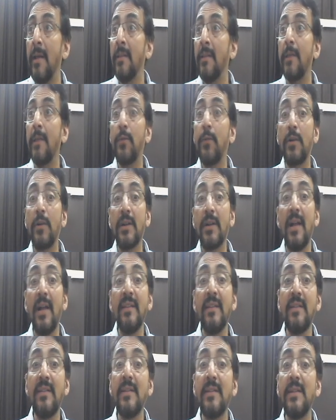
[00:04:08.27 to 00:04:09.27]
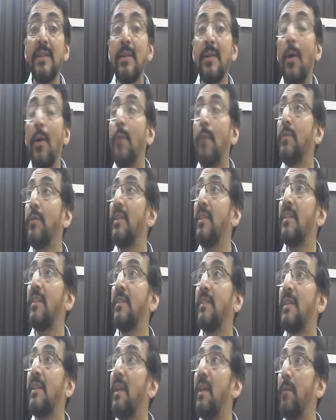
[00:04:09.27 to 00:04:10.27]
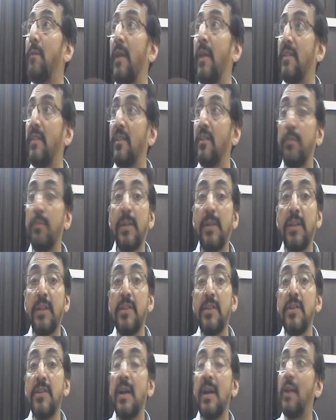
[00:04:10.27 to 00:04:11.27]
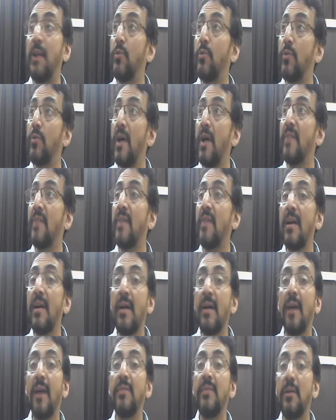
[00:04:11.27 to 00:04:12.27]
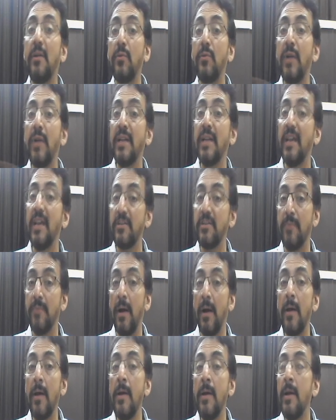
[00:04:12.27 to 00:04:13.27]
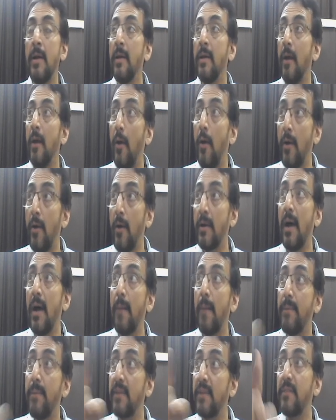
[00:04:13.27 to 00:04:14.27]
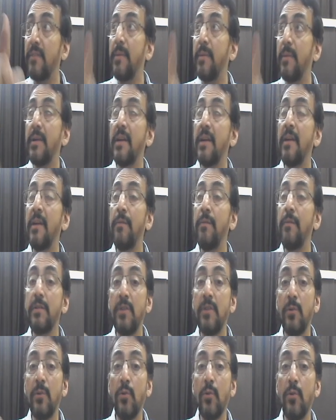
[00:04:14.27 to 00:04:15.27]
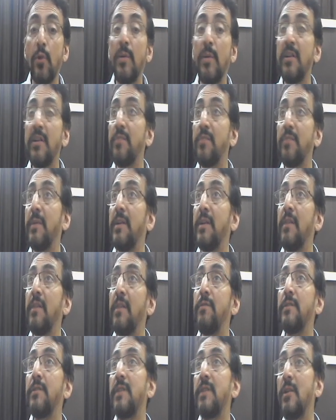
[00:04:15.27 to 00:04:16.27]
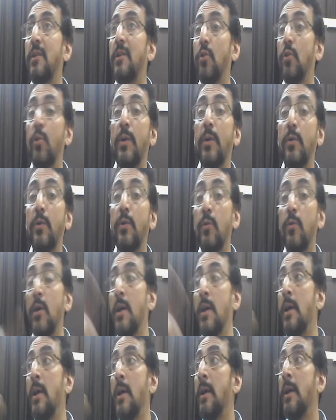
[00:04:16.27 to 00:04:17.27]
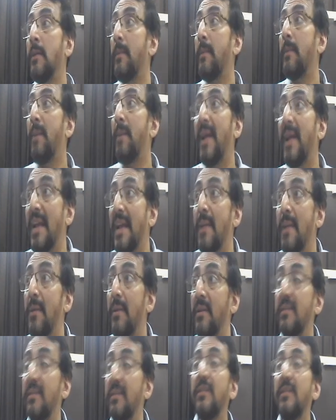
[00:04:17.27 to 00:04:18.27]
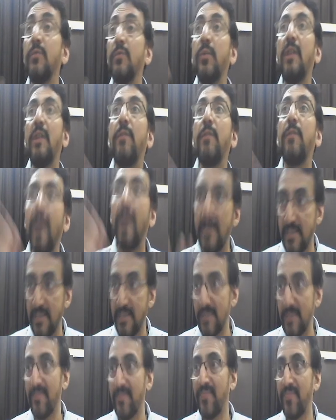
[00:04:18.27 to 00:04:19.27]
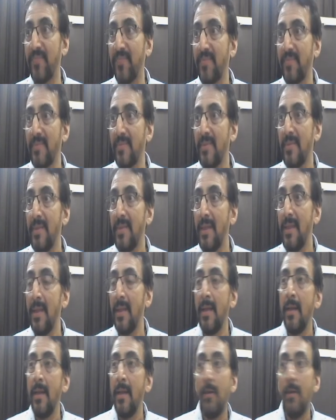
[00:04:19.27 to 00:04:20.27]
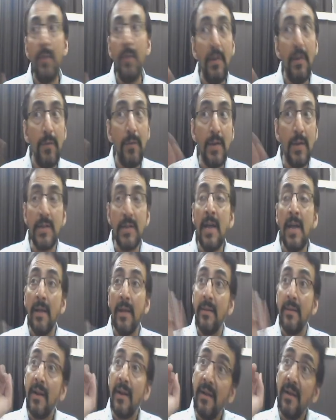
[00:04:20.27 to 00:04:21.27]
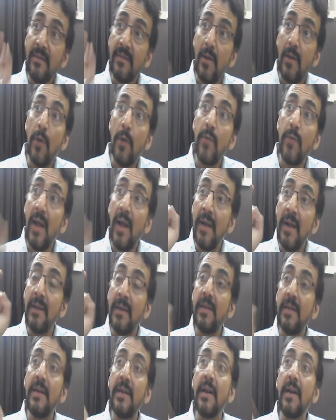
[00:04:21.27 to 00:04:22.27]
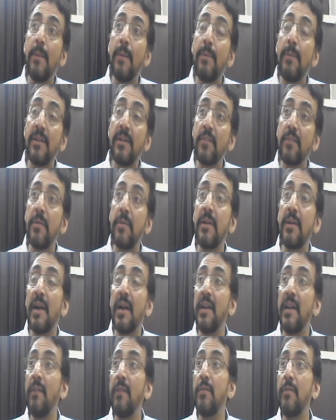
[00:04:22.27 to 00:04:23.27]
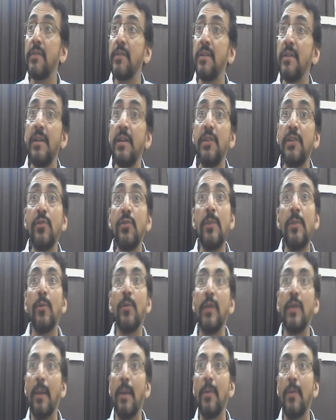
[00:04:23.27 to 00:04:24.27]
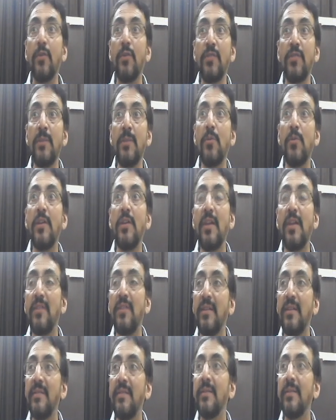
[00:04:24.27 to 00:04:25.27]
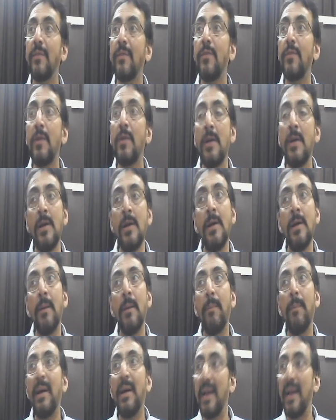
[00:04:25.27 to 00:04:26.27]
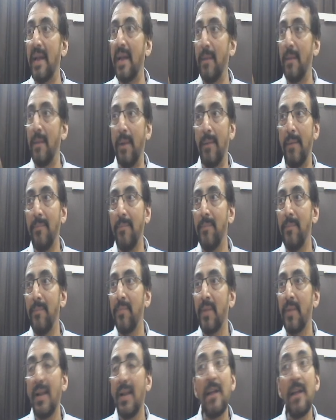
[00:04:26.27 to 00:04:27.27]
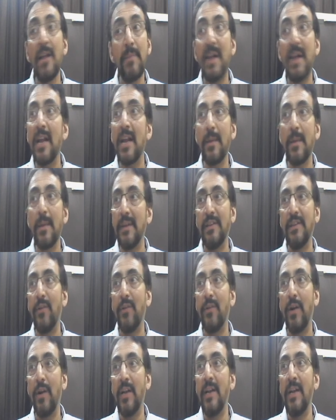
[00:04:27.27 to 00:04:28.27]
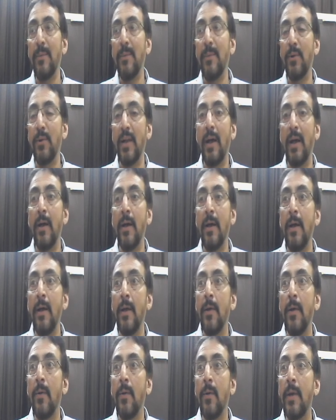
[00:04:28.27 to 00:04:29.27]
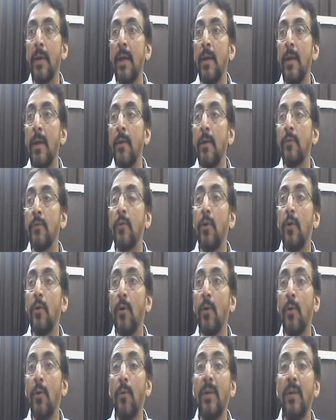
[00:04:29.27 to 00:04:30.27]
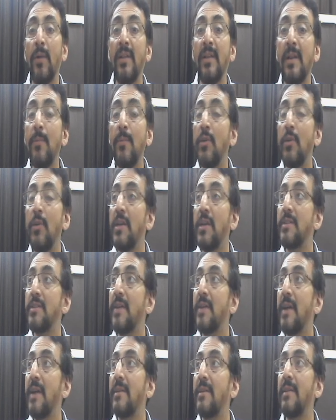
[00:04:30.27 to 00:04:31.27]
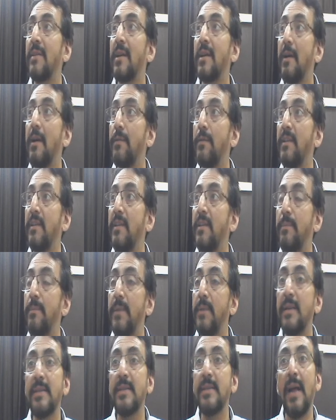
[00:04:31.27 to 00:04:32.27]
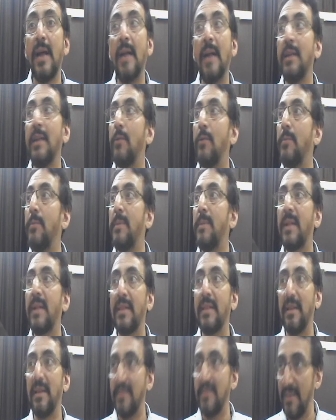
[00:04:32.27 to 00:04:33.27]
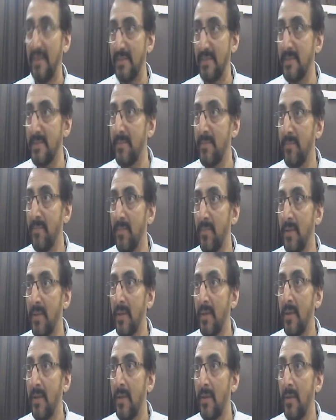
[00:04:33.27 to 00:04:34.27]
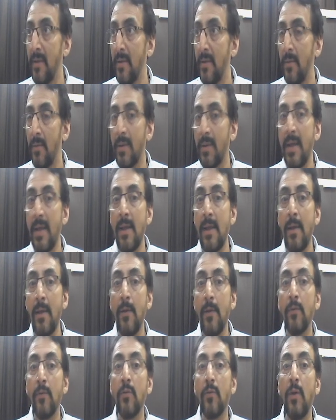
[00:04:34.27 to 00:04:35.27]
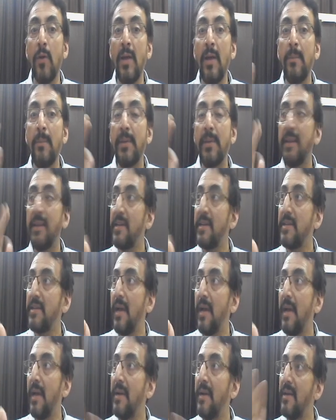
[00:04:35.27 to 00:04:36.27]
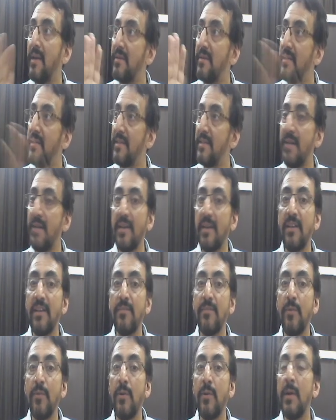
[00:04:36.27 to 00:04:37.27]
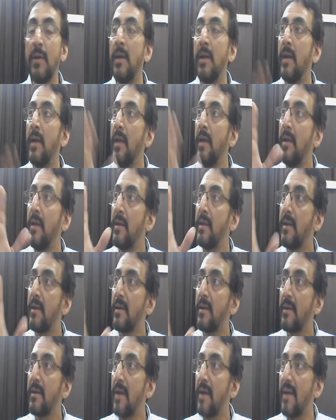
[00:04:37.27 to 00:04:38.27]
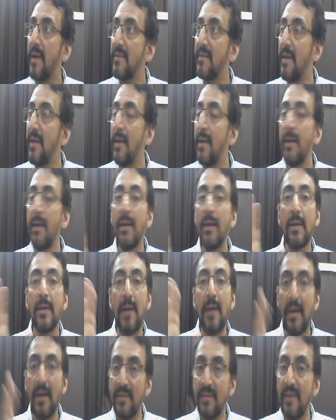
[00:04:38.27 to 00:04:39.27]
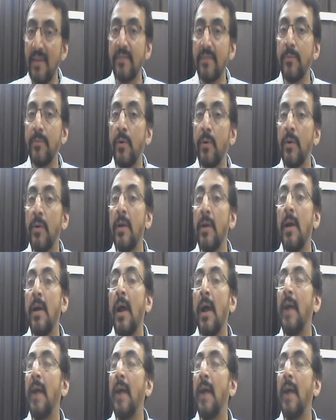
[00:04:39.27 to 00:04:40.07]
Therefore, transition of these three phases, Pratishaya to Kasa, Kasa to Rajayakshma, or upper respiratory tract infection to lower respiratory infection, lower to the parenchymal disease, is very fast. Very fast. That is how an untreated upper respiratory tract infection leads to pneumonia, because pneumonia is a disease of parenchyma. Lung parenchyma is involved in pneumonia. Okay, so when the pneumonia starts, the cough disappears and there will be breathlessness. Okay, so in Pratishaya, nasal discharge is more. In Kasa, Kasa is more.